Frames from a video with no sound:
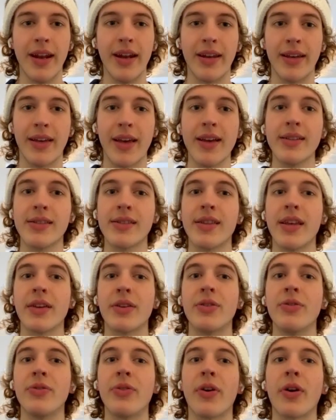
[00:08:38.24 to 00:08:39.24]
In any case,
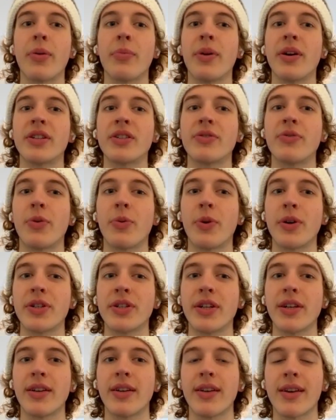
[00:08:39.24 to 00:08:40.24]
thank you very much for
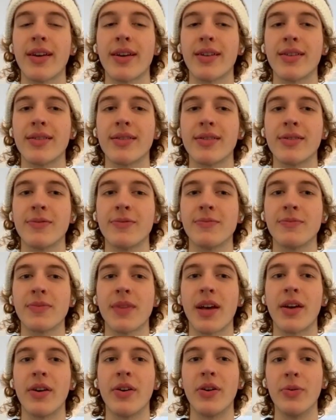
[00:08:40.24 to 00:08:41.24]
watching and
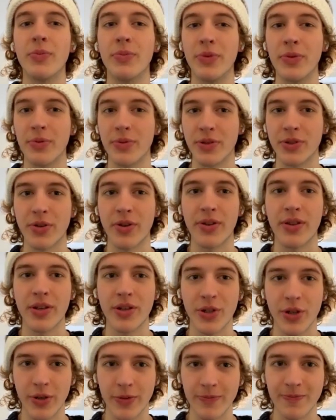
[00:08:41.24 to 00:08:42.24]
I hope you enjoyed the